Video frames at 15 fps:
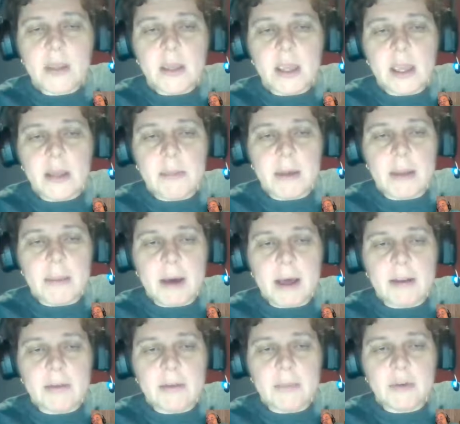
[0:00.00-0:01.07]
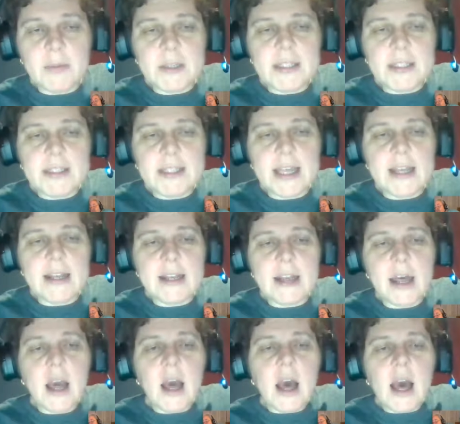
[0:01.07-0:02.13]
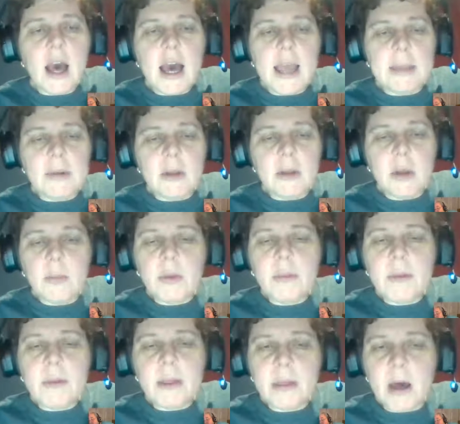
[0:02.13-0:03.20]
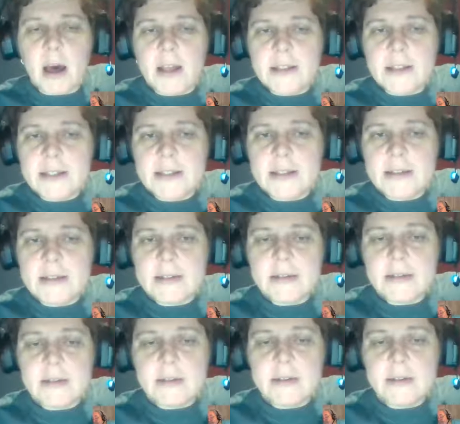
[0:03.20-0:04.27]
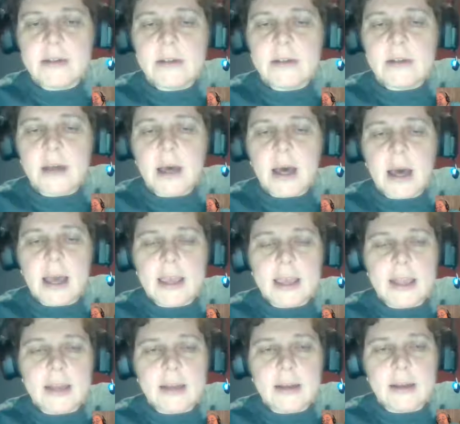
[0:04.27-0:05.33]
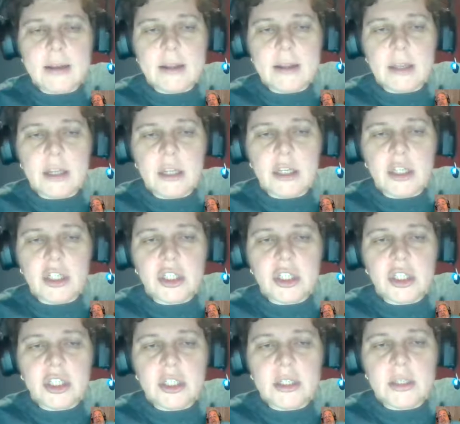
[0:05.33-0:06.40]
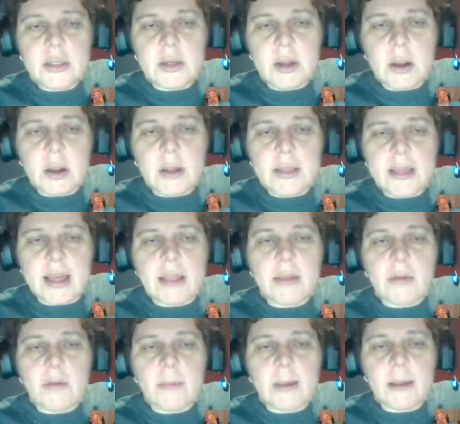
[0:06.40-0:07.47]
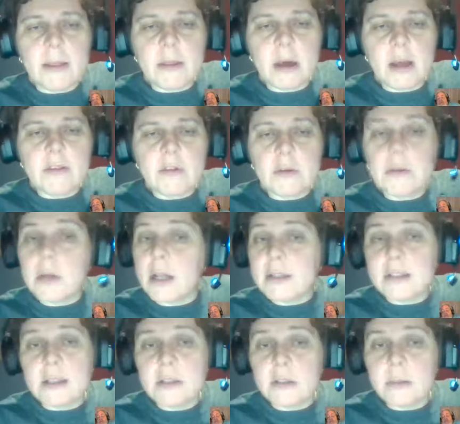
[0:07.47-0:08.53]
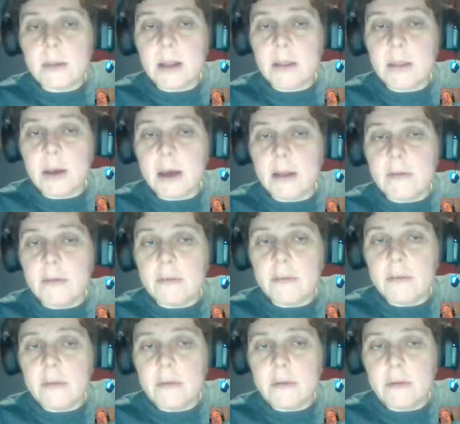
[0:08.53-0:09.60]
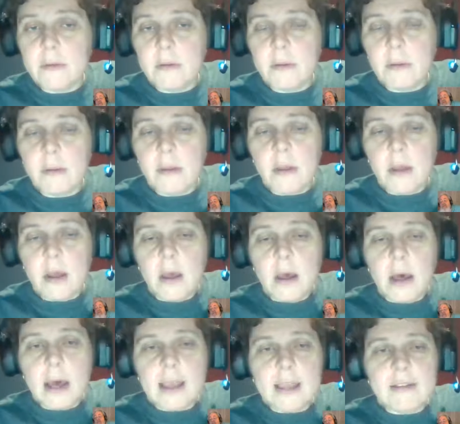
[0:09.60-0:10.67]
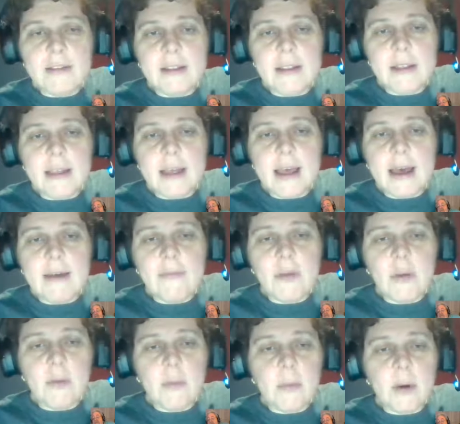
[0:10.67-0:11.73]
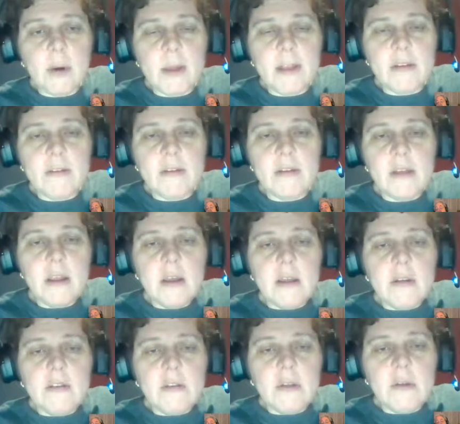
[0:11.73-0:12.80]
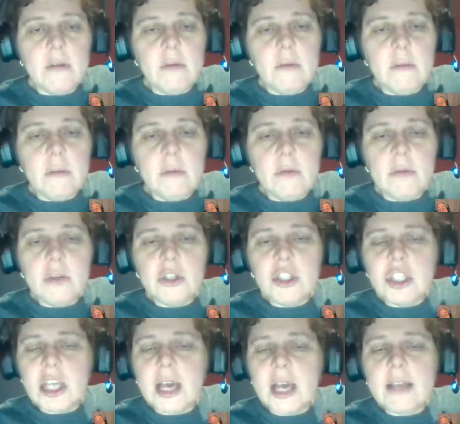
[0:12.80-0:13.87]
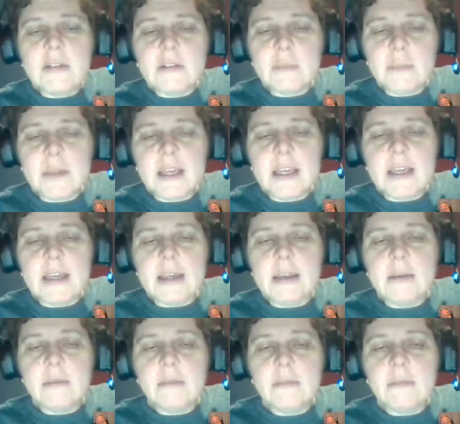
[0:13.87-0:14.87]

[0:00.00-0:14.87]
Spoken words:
in my mind, which means that I am alone with my thoughts. I can censor my thoughts or not censor my thoughts. I get to have those moments to just be